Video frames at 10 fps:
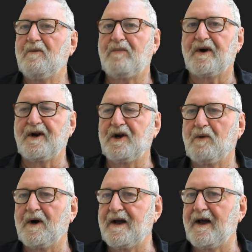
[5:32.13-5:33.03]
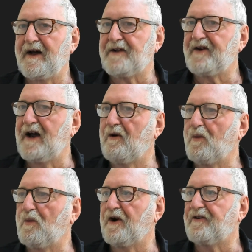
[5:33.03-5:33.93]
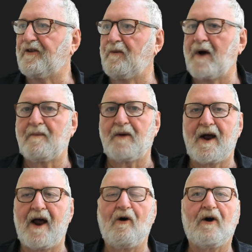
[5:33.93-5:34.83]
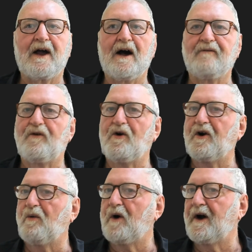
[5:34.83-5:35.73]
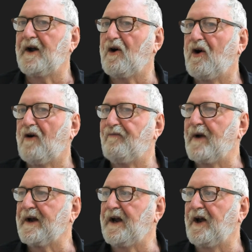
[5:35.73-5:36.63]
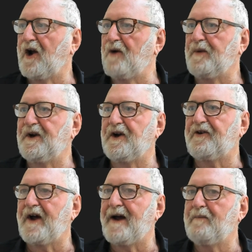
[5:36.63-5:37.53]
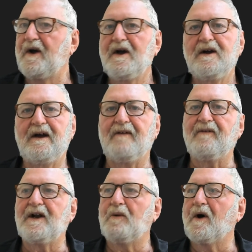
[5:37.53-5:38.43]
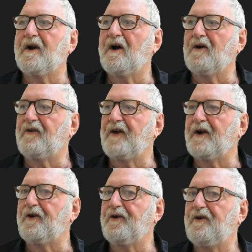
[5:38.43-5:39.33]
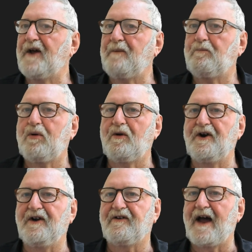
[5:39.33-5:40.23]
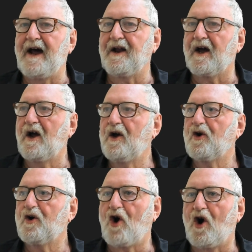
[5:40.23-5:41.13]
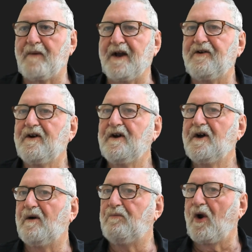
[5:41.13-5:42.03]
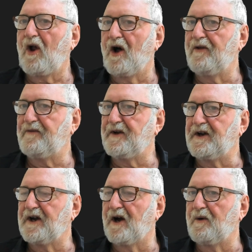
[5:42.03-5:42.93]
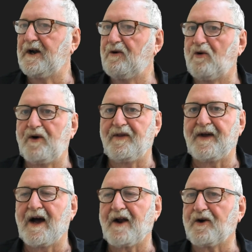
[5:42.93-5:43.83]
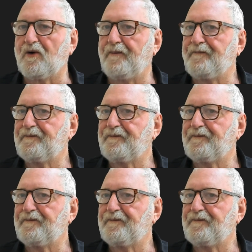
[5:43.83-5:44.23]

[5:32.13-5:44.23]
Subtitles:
But anyway, that's how it works at the moment, and I can't find a way of making it open in a tab. If anyone knows how to do that, please add a comment below the video here or in the article.